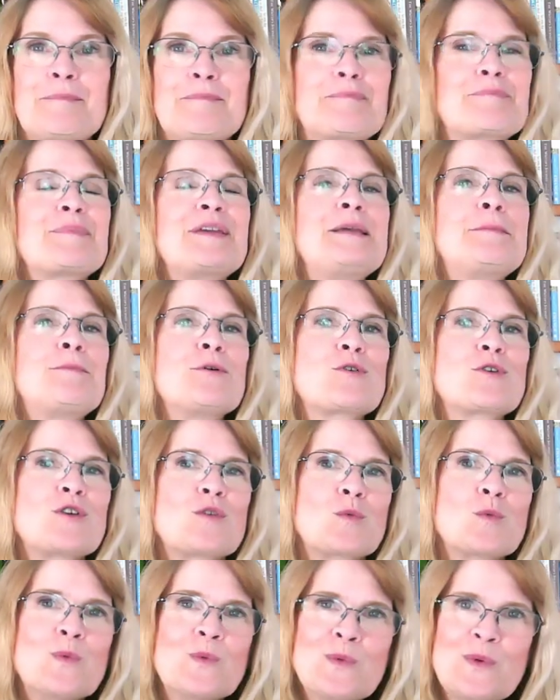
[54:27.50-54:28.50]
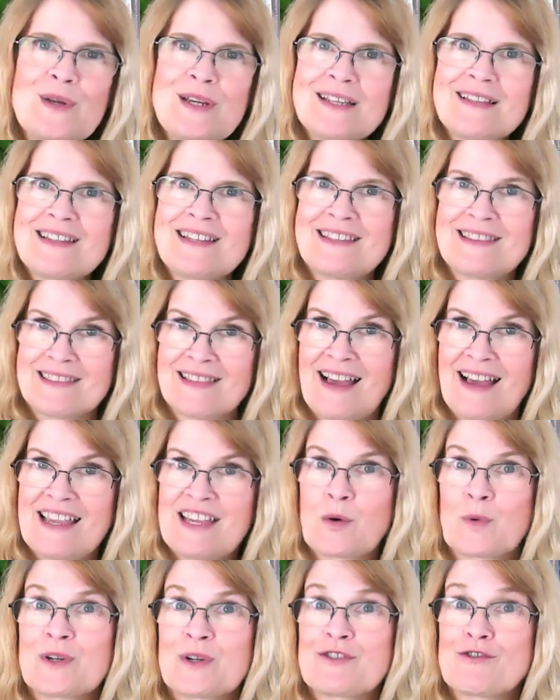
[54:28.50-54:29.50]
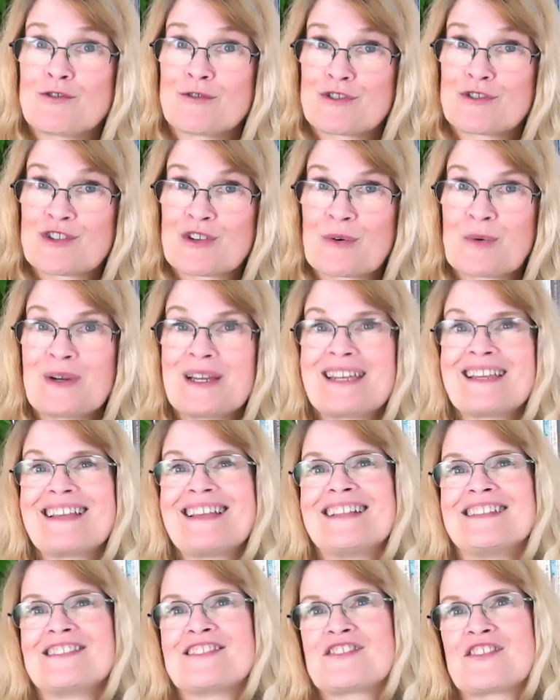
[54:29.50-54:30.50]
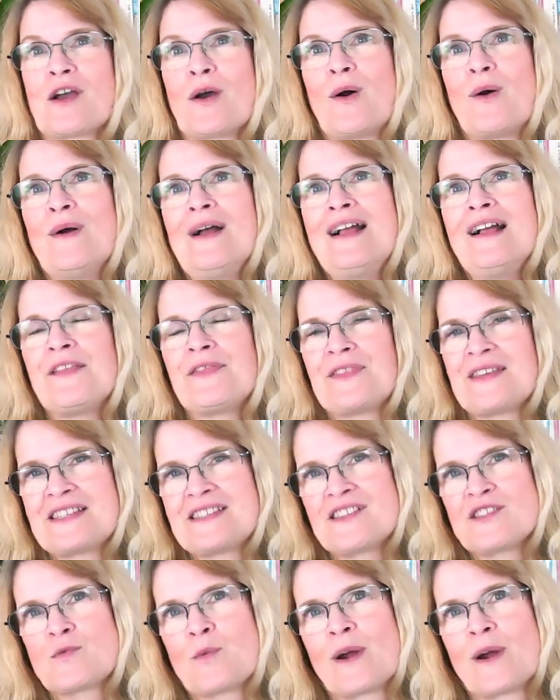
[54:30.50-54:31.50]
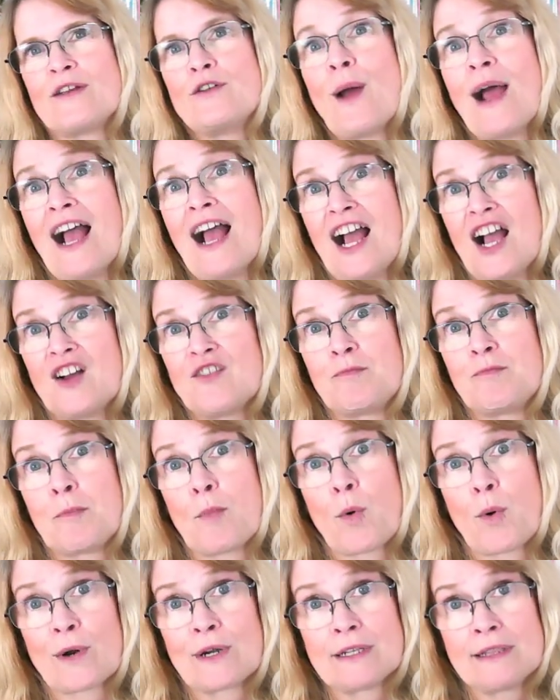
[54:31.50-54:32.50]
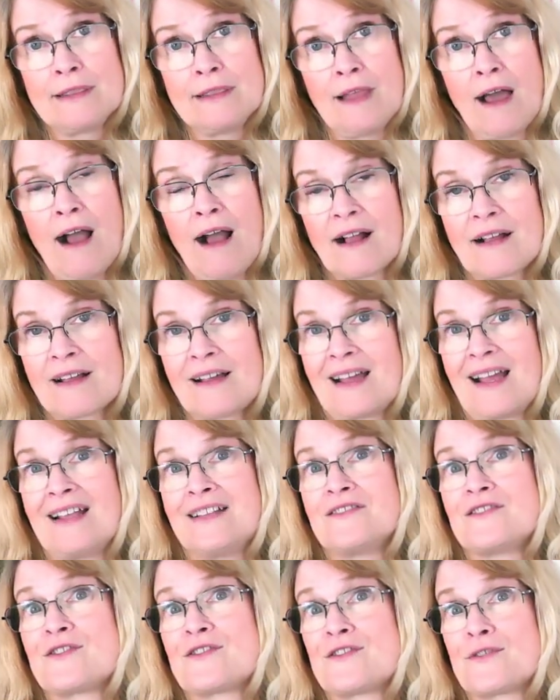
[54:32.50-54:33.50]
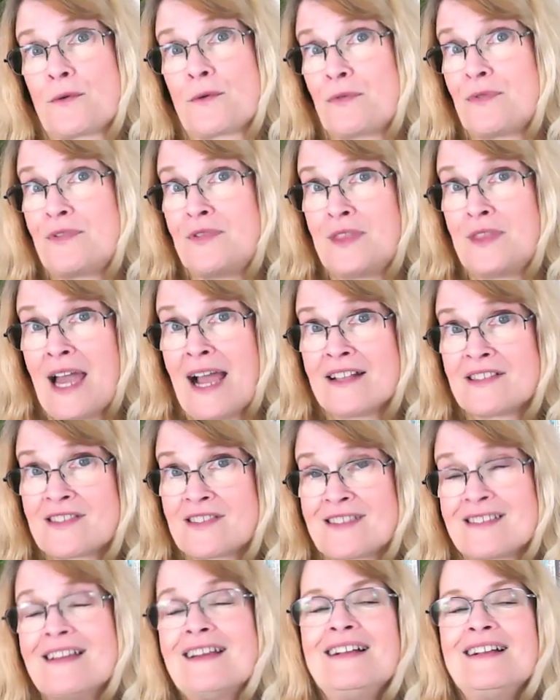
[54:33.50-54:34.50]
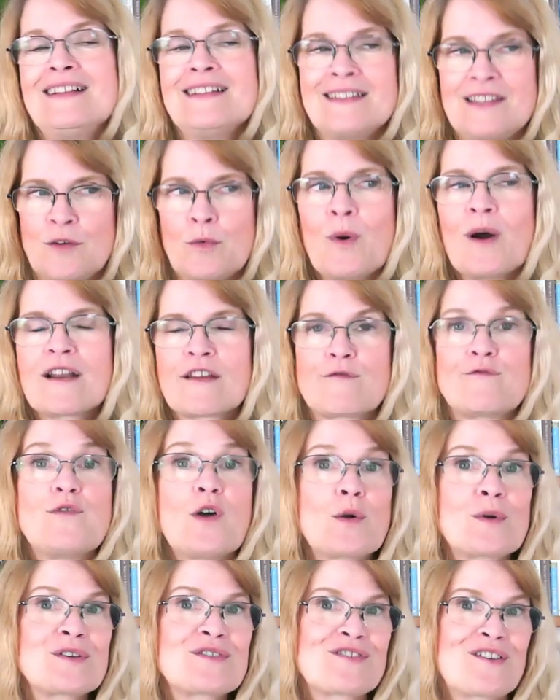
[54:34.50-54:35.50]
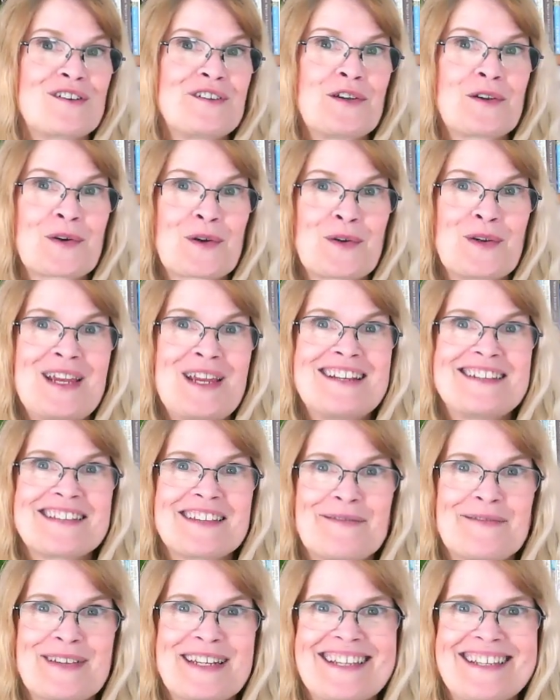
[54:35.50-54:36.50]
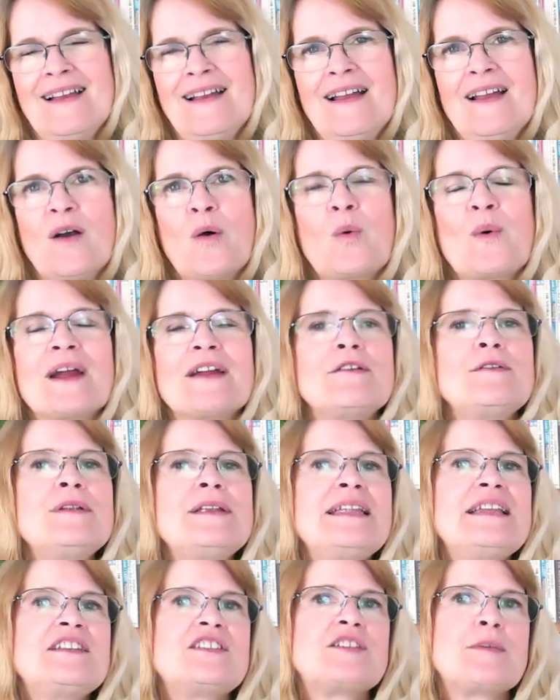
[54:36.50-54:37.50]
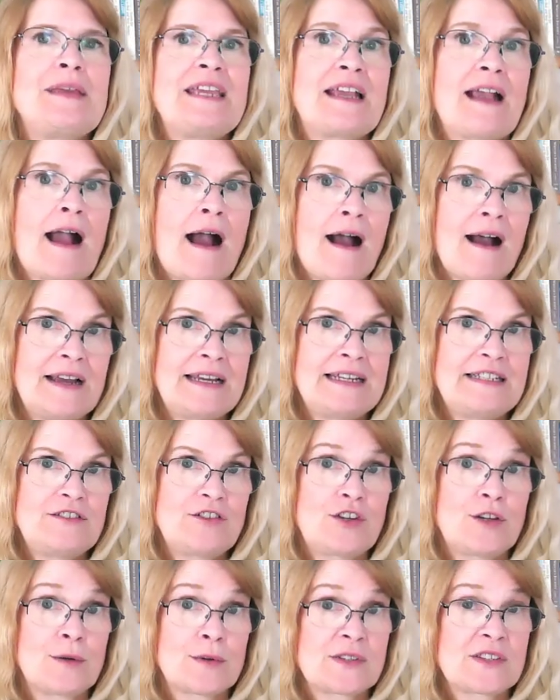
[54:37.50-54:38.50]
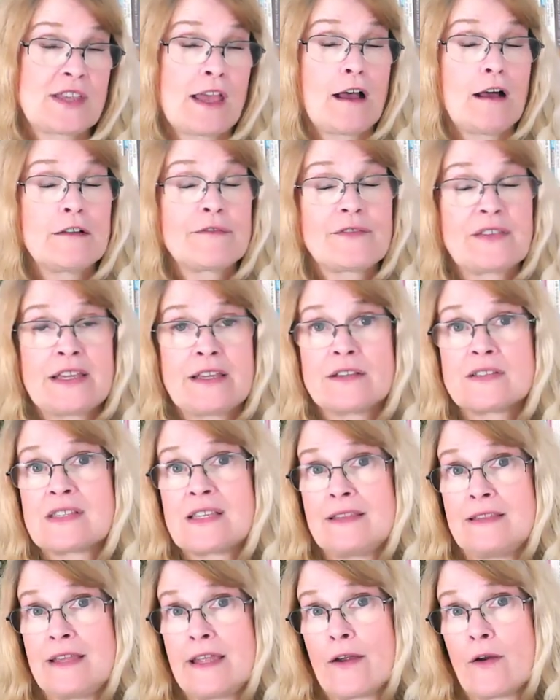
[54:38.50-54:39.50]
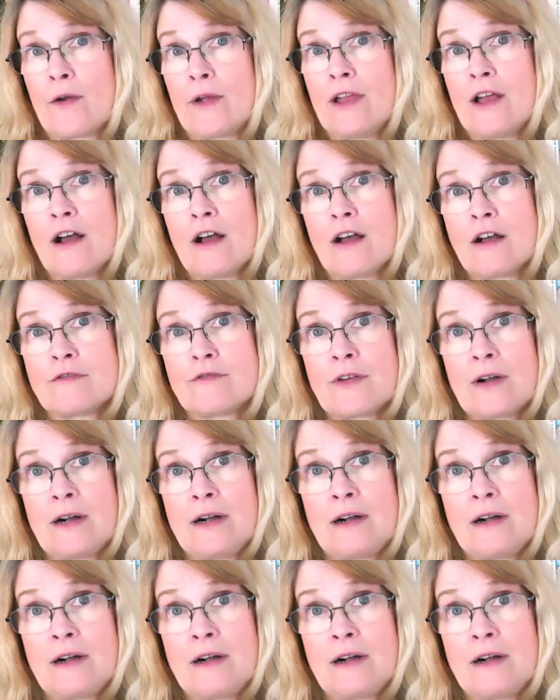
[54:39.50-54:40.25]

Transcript: People could really like what you're doing. And so this is where you have more luck. And so that's, you want to focus on your creativity. Where you need to be kind to yourself is in the area of